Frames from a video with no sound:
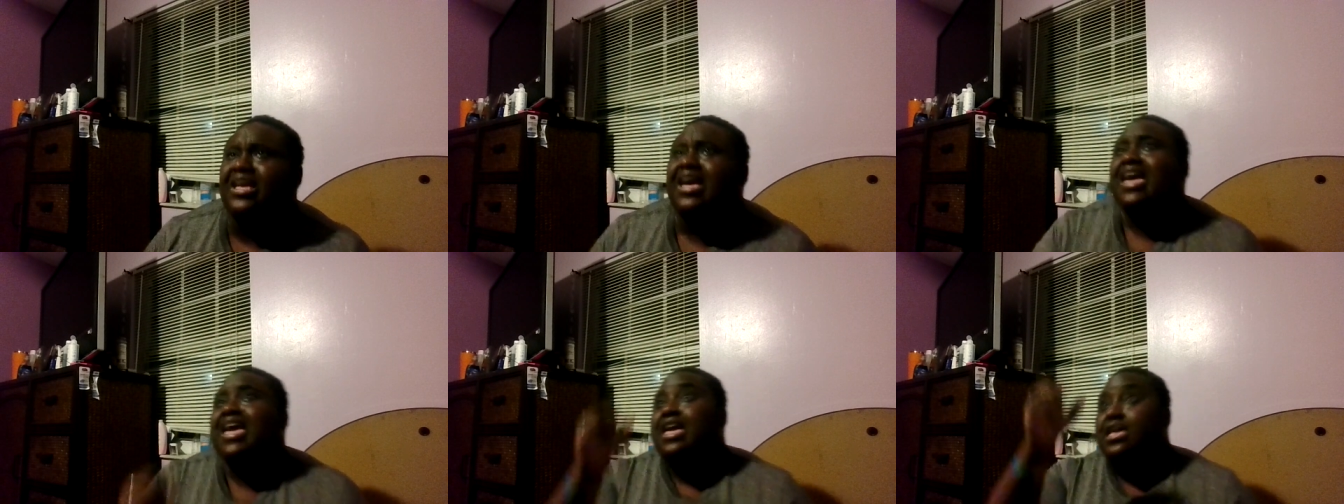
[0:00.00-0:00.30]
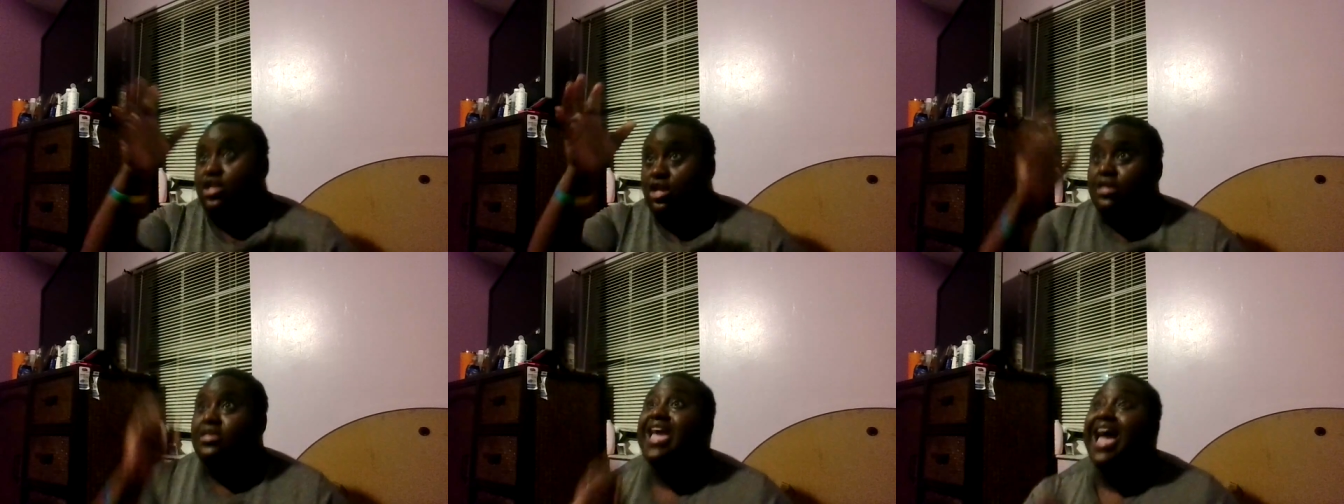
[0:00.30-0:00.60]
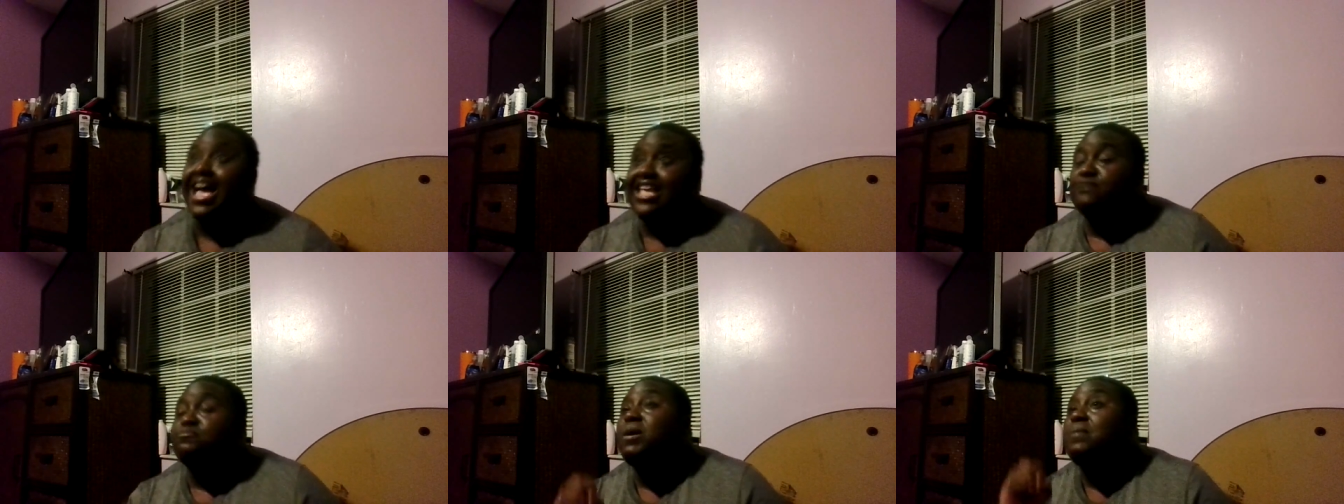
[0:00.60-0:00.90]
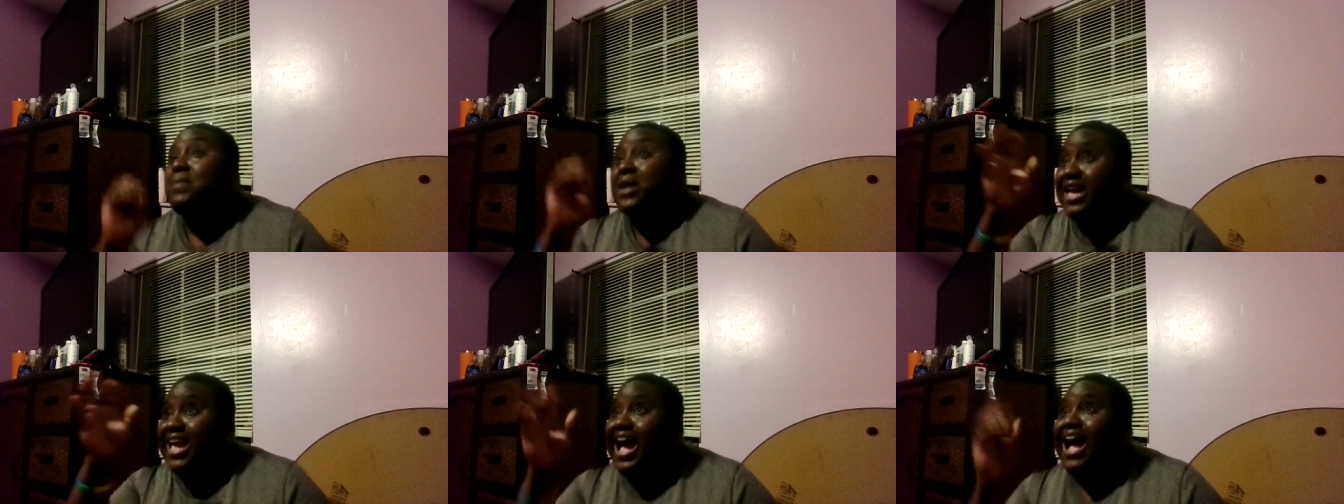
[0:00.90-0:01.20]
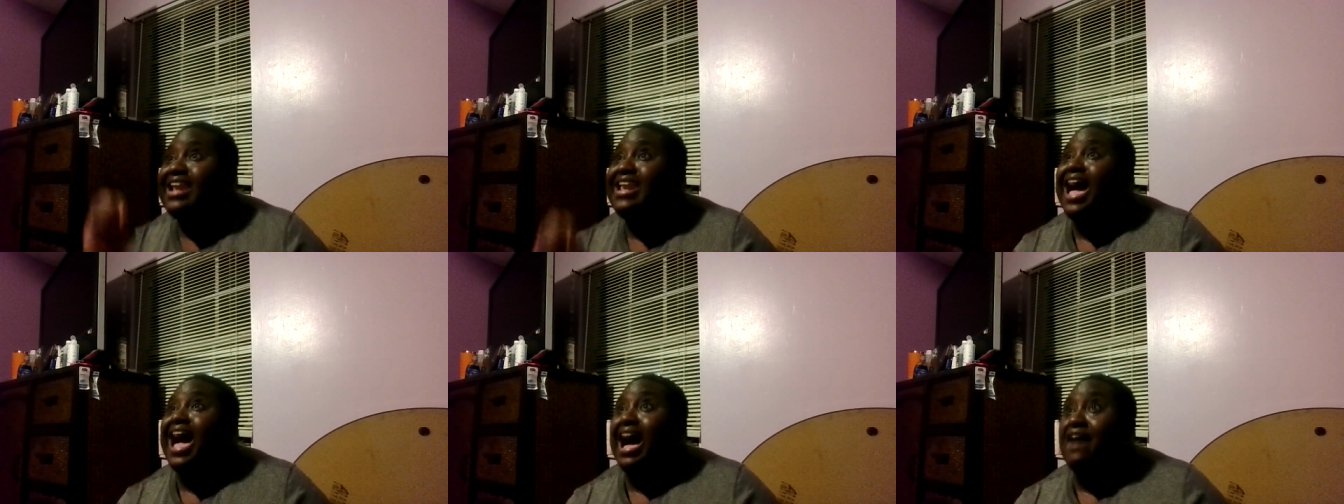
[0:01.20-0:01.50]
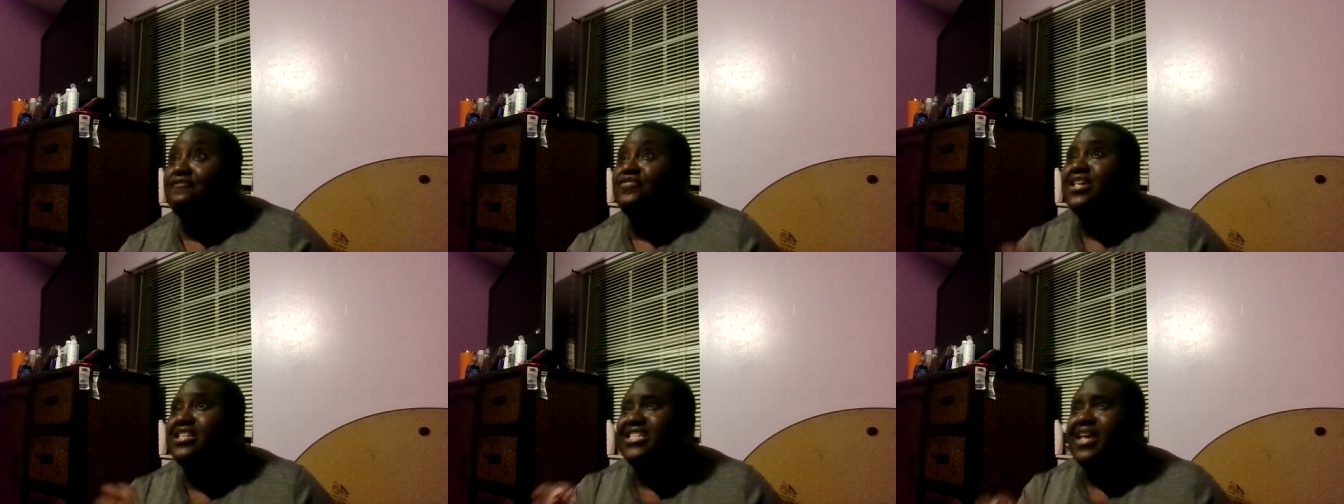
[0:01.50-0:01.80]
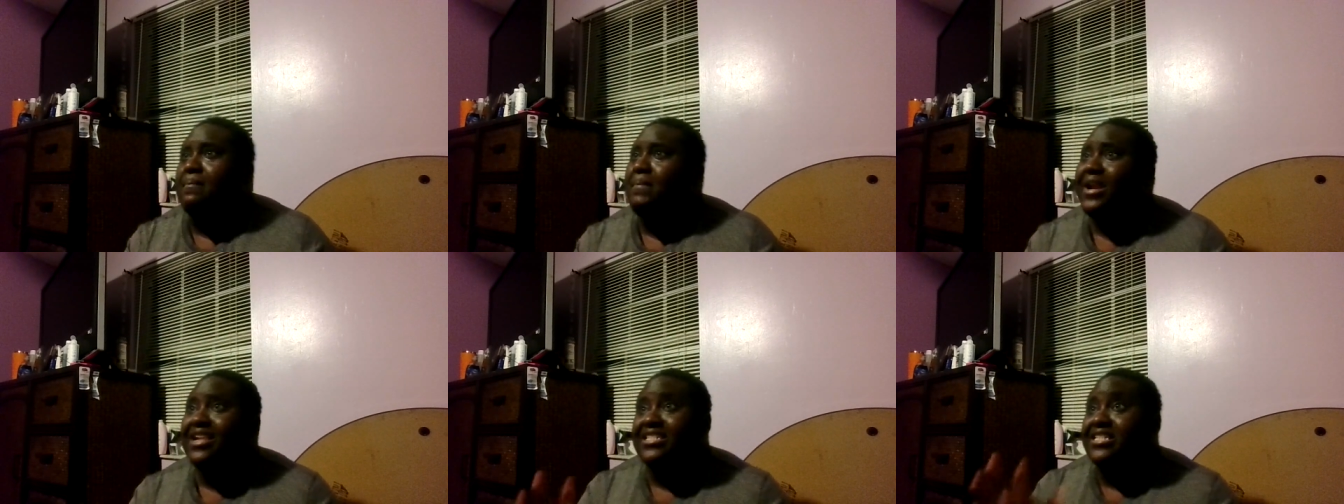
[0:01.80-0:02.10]
Yes, can have
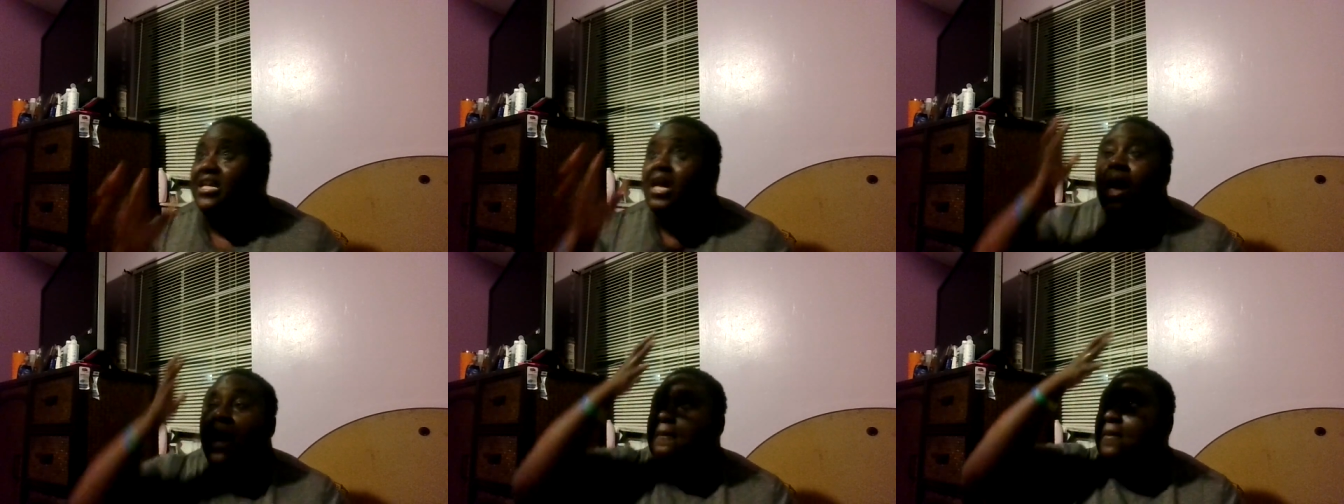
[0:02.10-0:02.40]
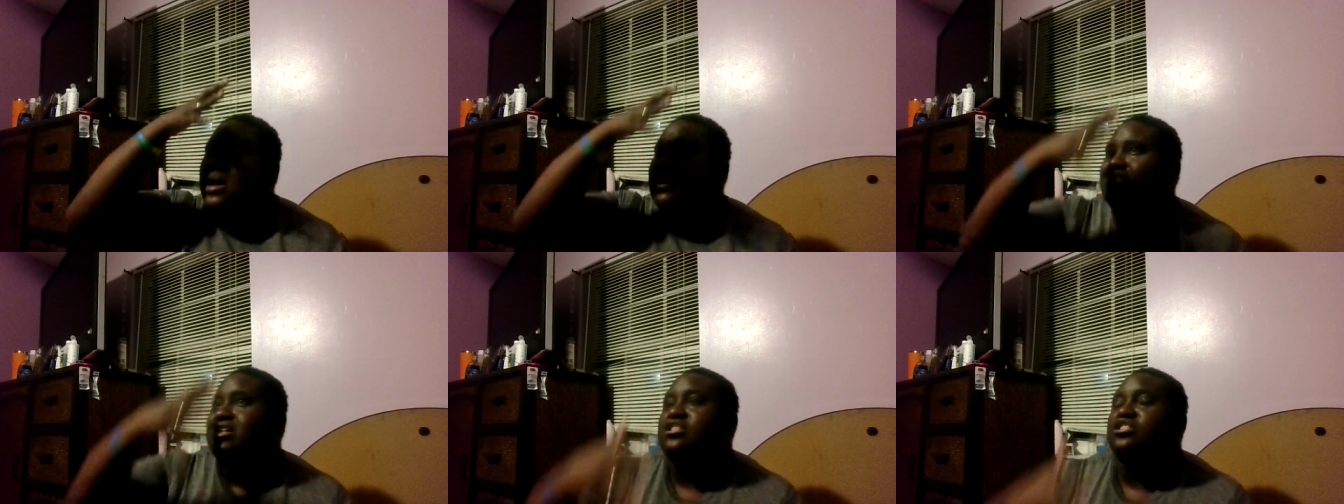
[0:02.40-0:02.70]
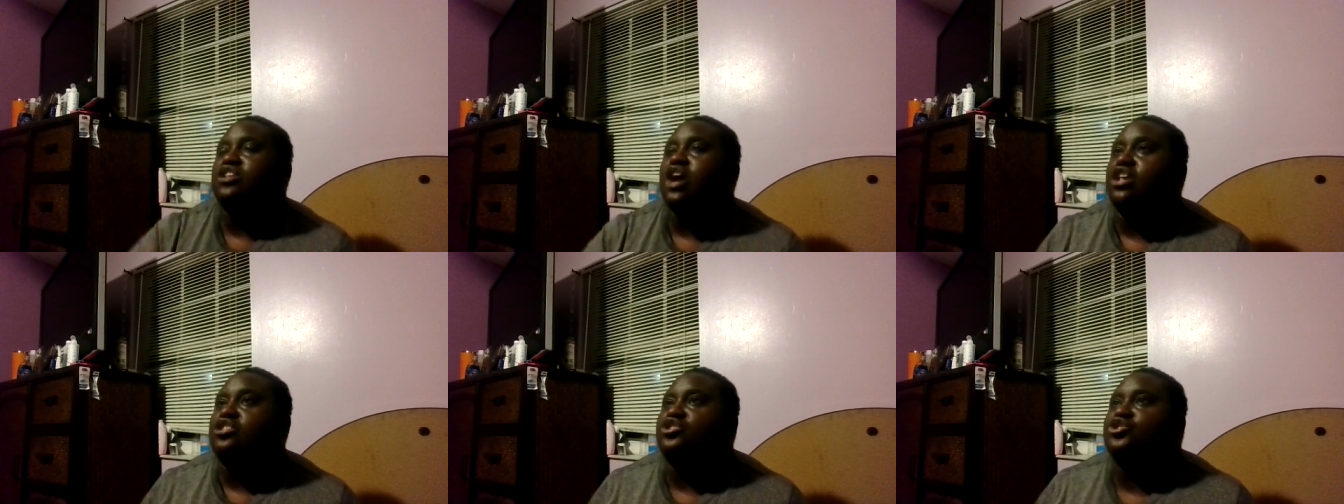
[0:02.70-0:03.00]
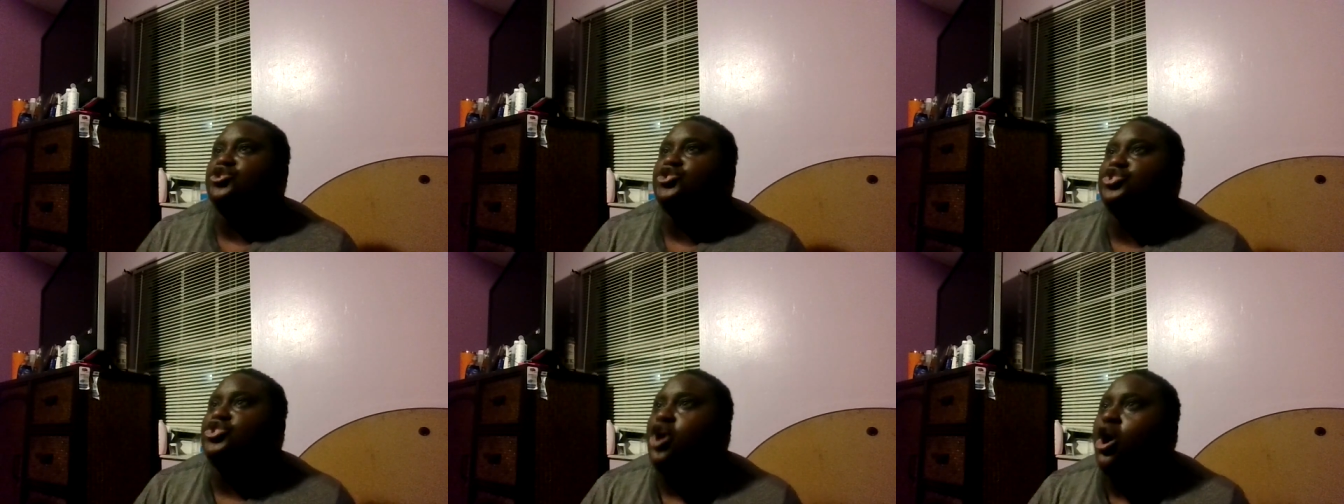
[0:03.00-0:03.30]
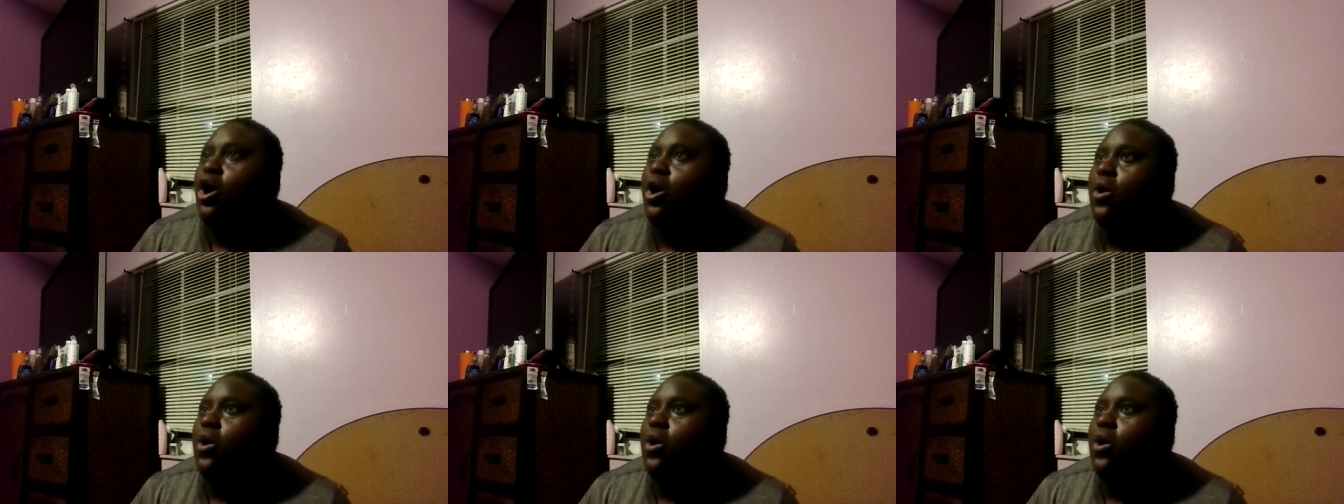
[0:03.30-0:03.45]
disability, but it doesn't show.